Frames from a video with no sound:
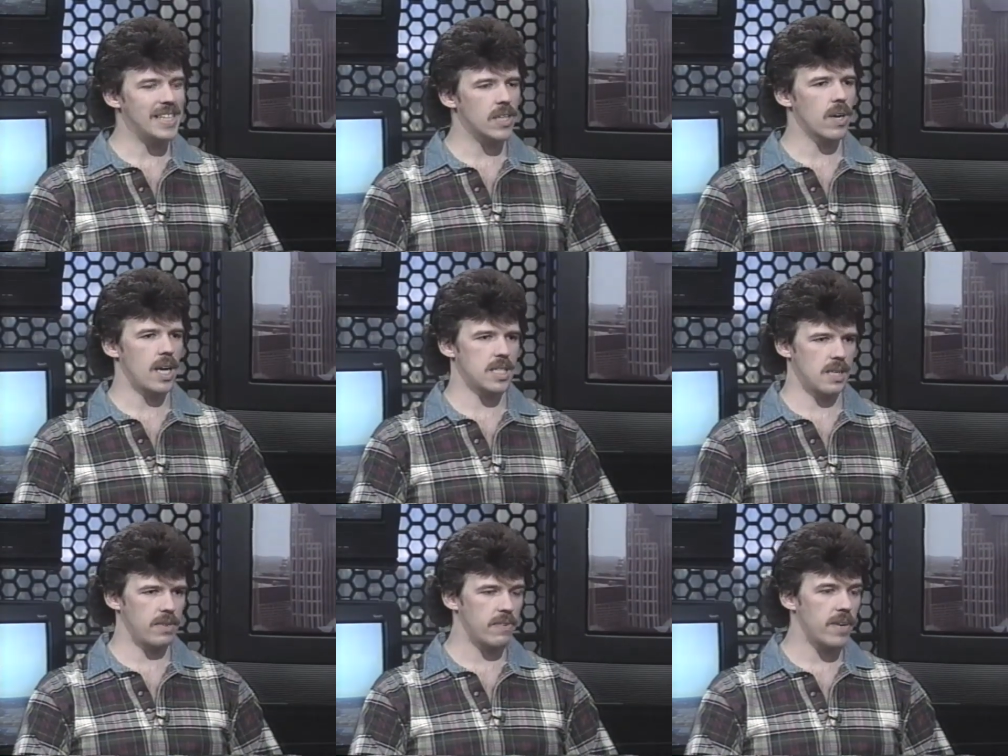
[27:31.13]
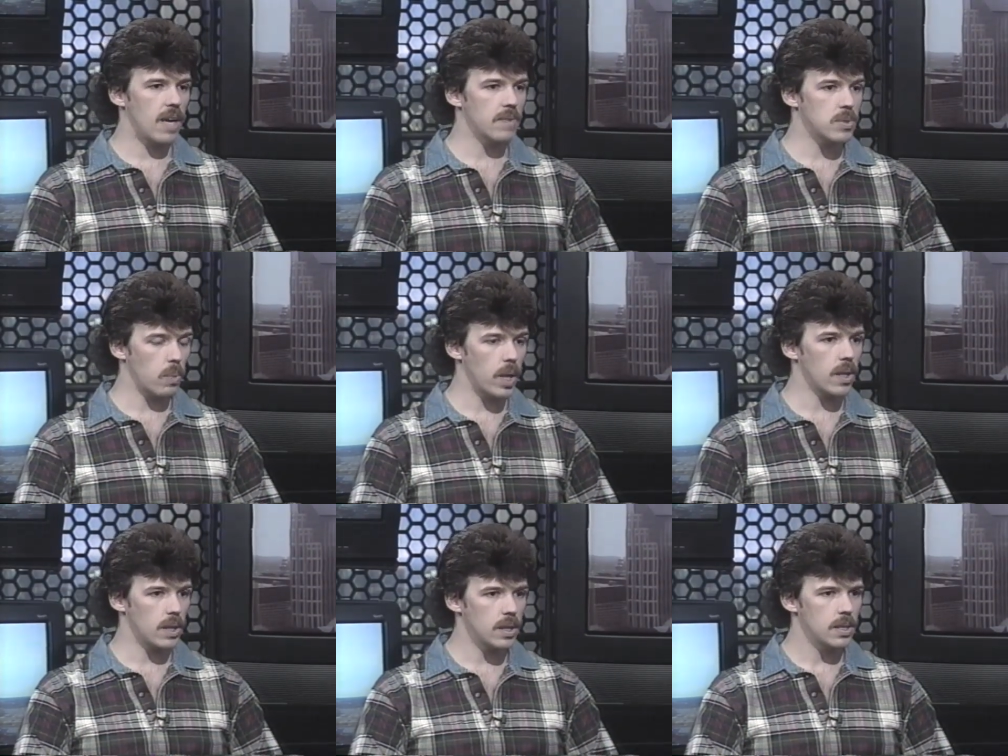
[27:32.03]
near I 75 as
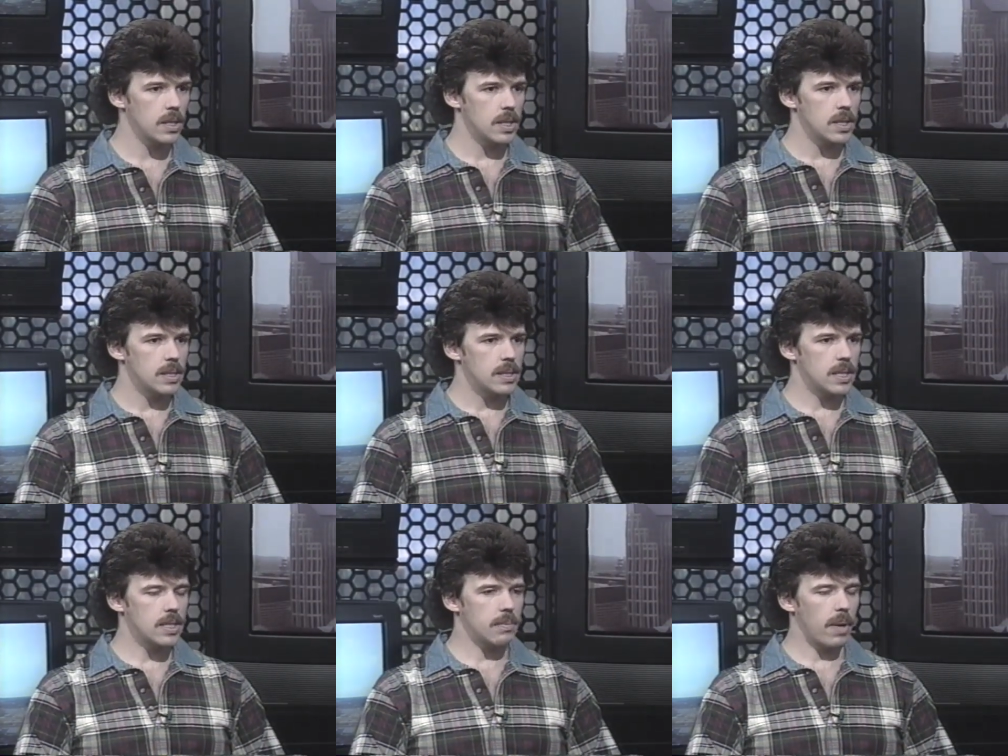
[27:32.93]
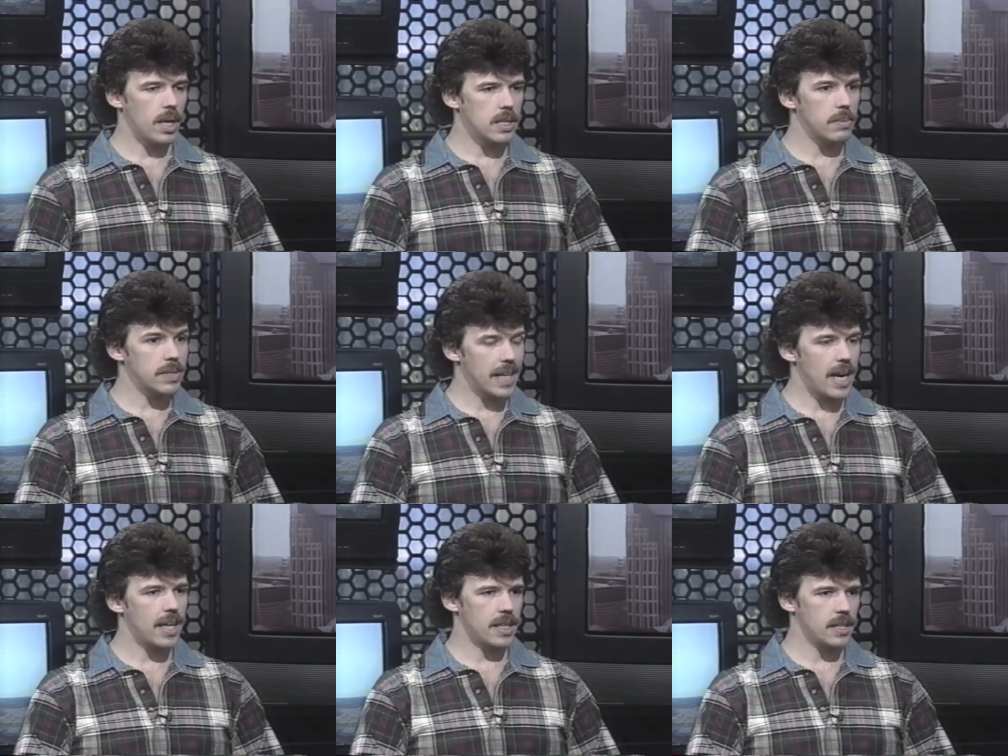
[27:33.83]
well is a possible
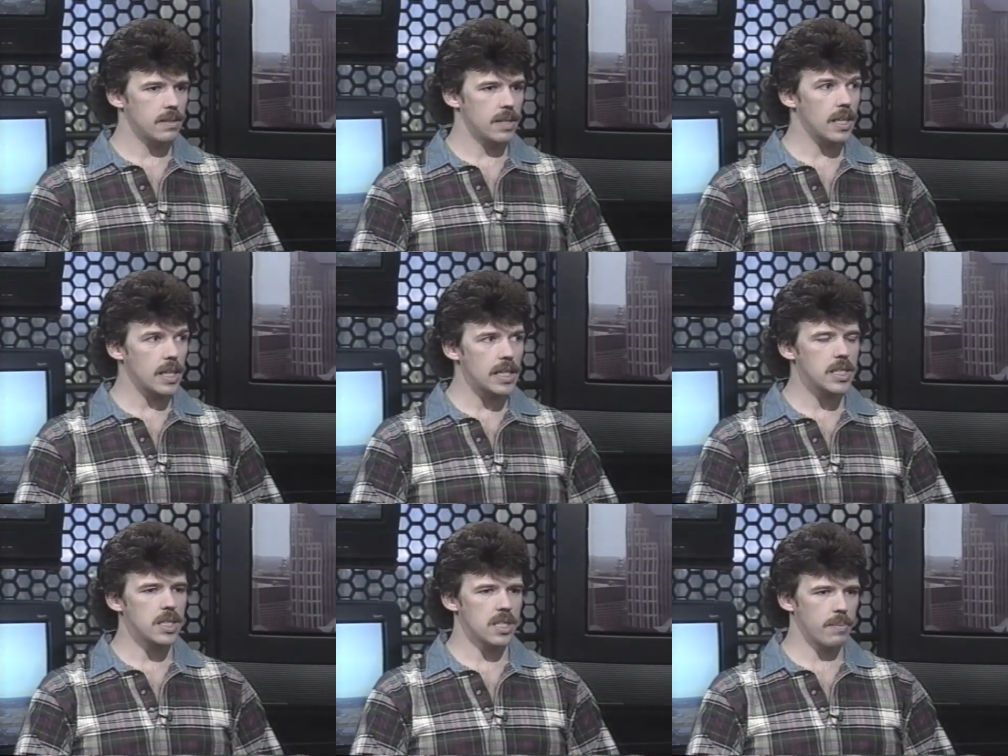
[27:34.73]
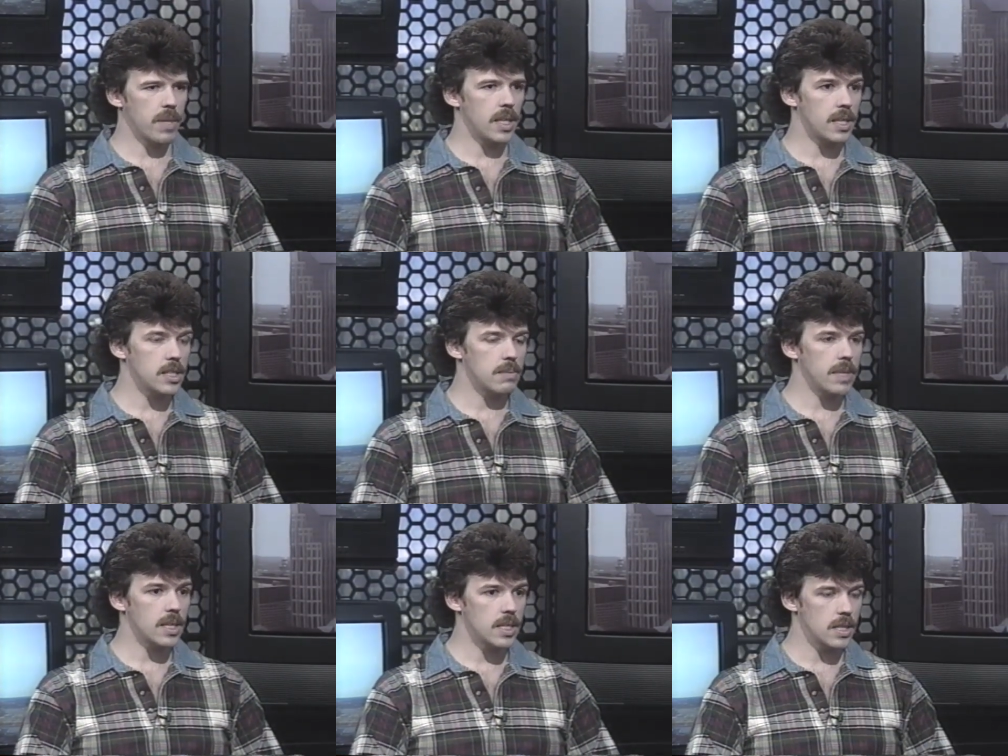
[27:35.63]
tie in. At least it's something that needs to
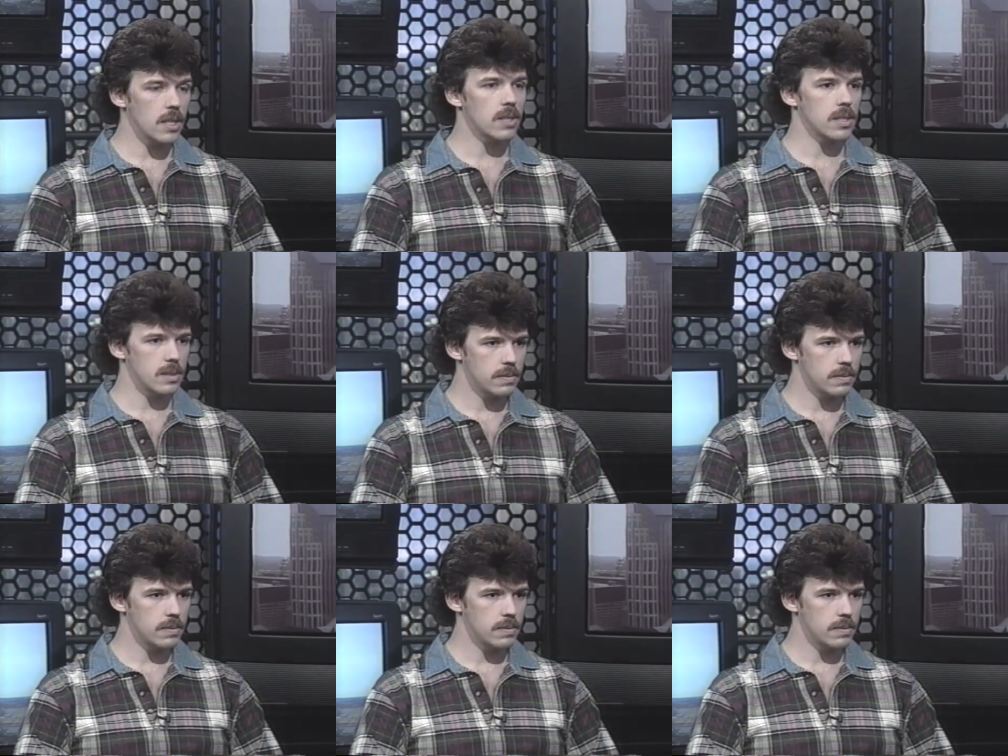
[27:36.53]
be considered.